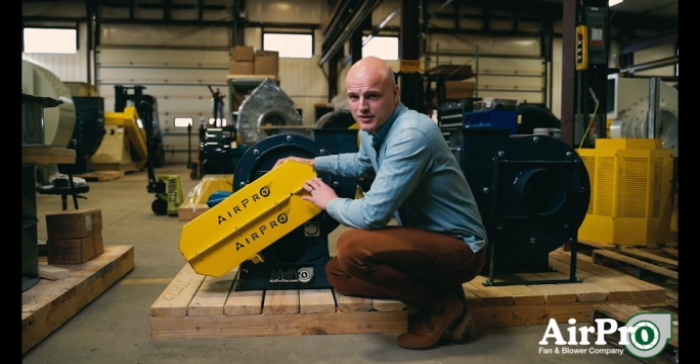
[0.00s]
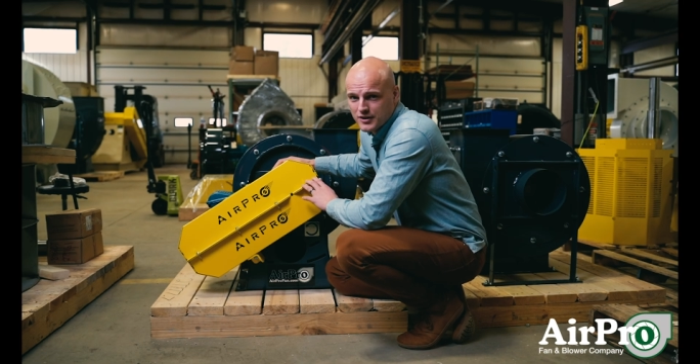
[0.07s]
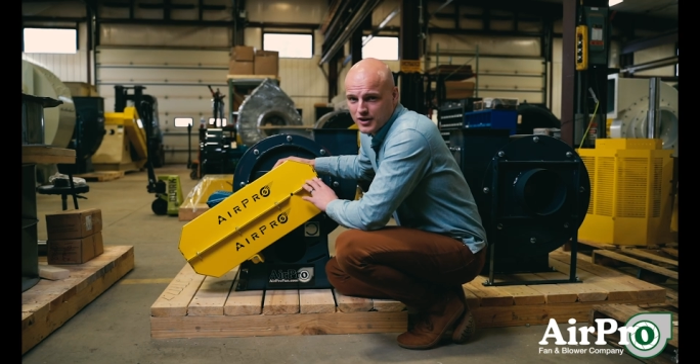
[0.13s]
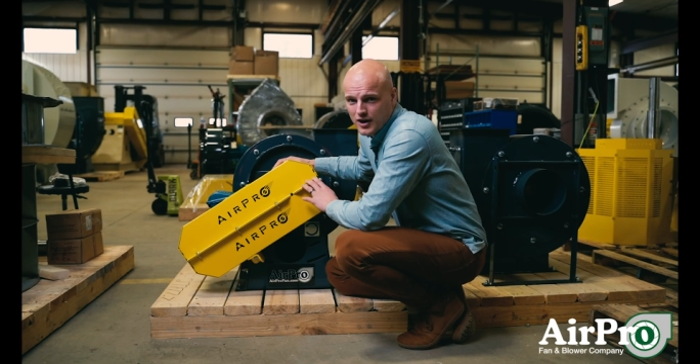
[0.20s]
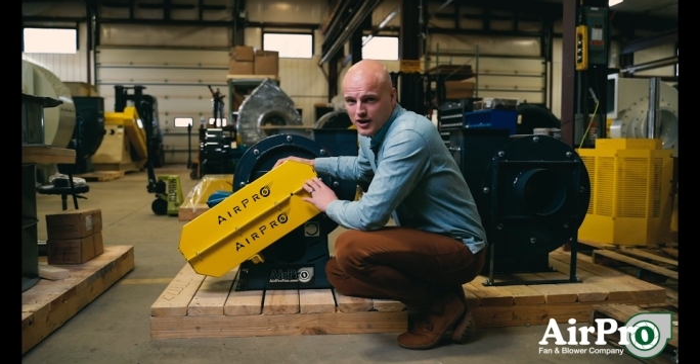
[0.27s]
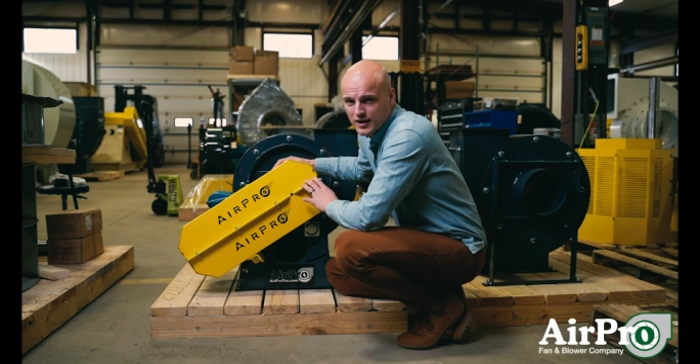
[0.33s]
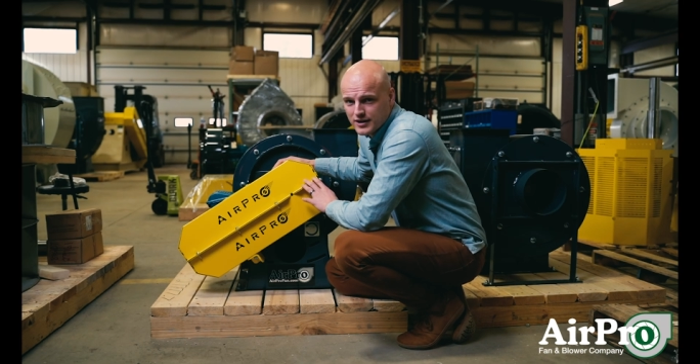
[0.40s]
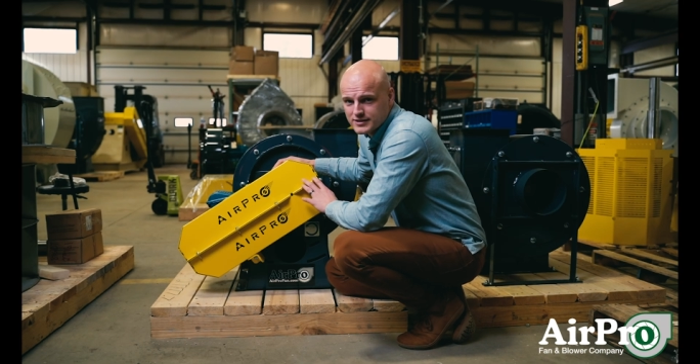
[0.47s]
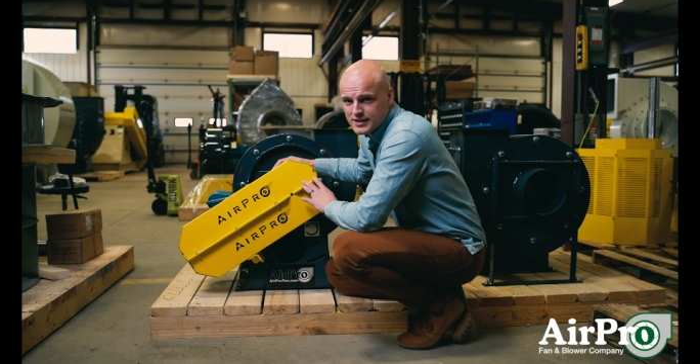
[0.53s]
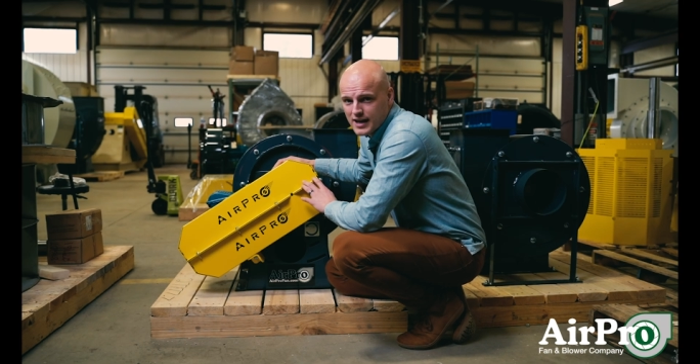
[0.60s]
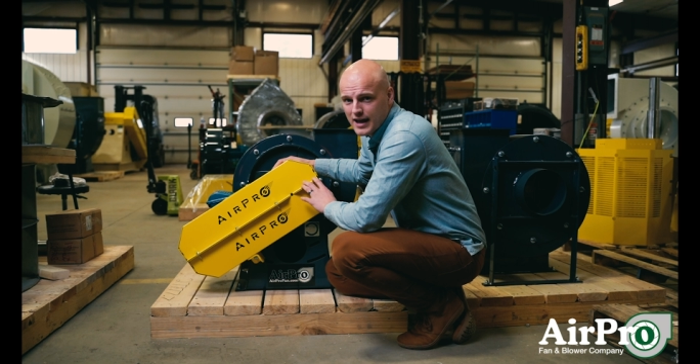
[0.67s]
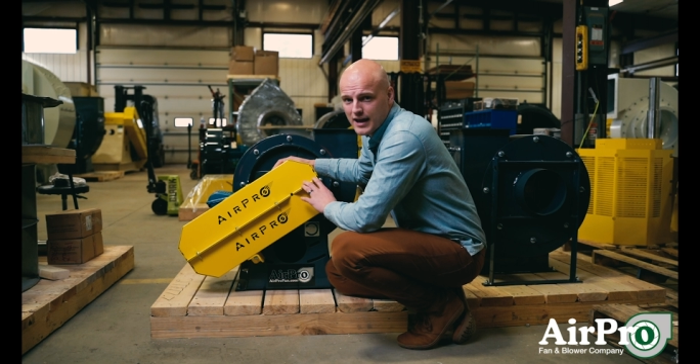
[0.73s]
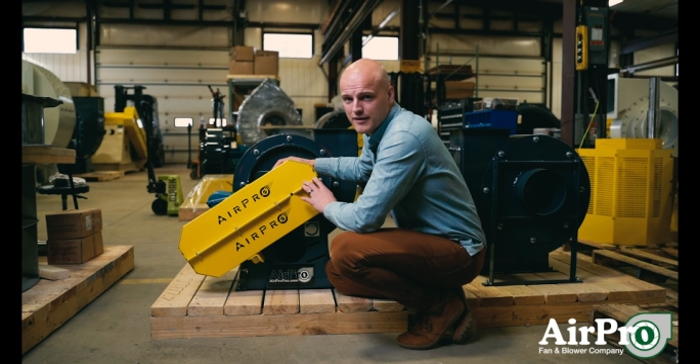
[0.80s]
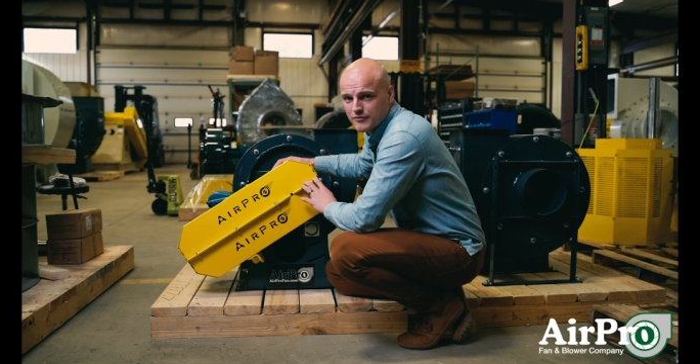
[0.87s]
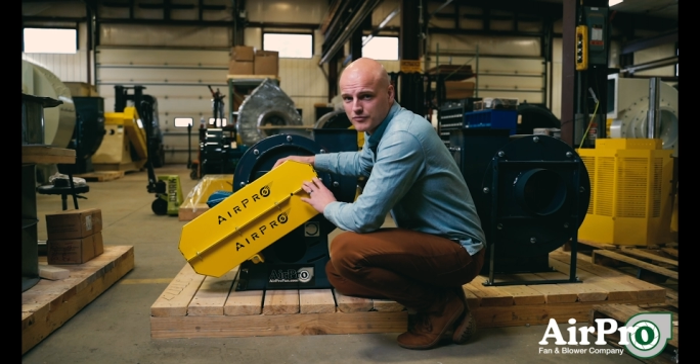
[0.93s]
the guards
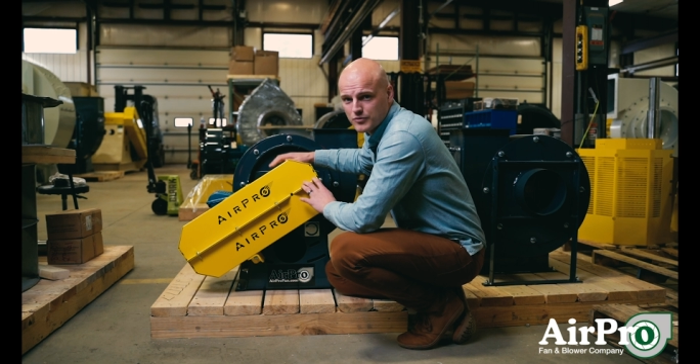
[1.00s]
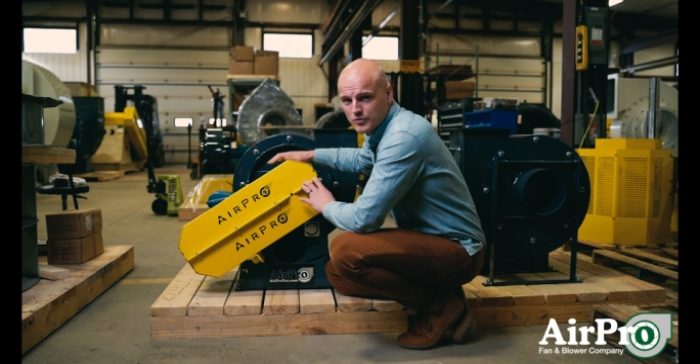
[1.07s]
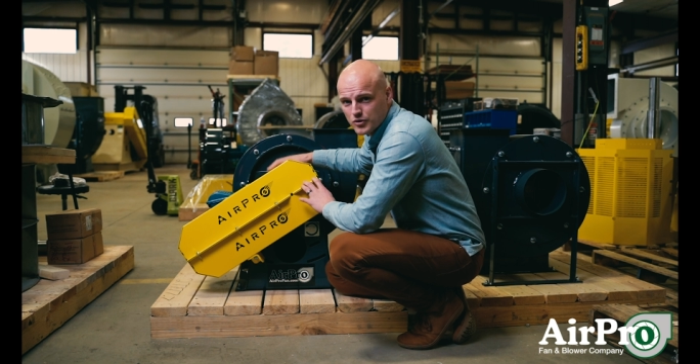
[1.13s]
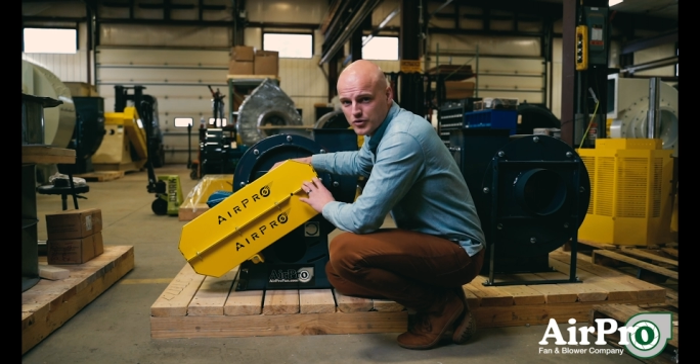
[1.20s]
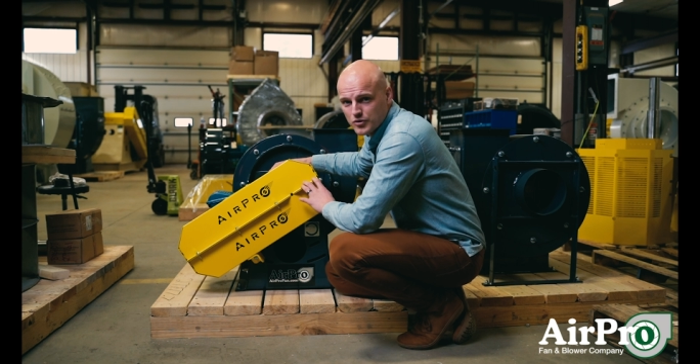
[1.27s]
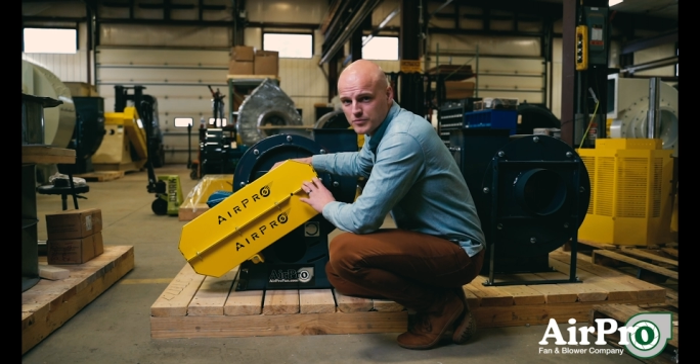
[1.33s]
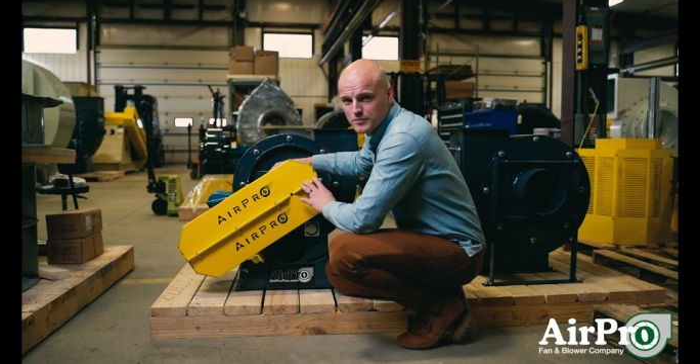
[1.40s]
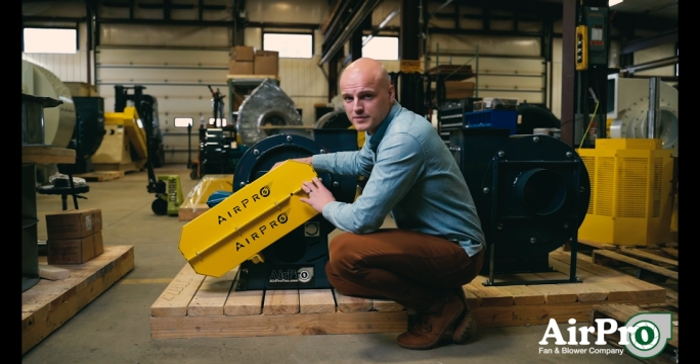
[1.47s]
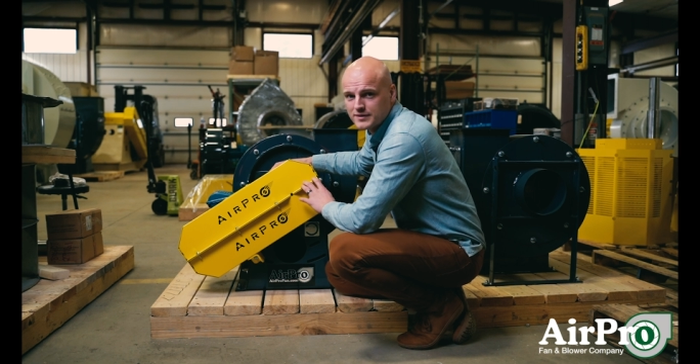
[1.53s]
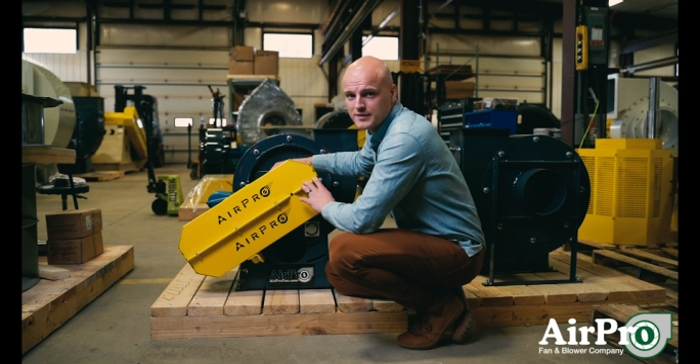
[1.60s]
have room